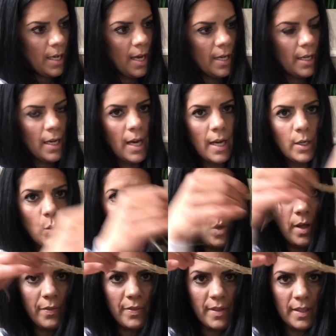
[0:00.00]
I kind of
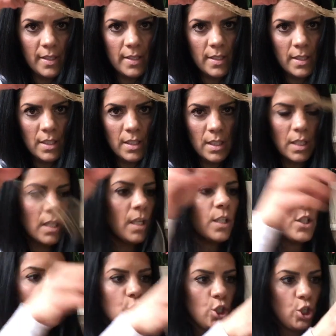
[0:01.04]
want this
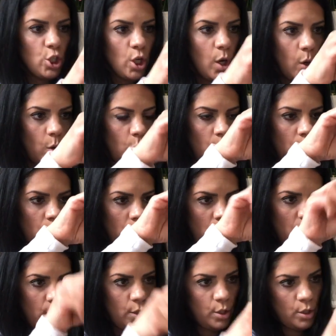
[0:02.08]
to show.
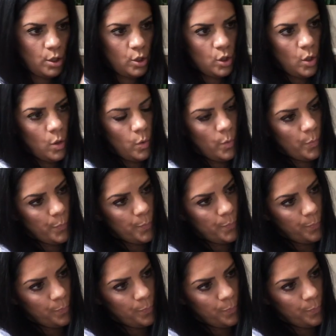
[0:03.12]
So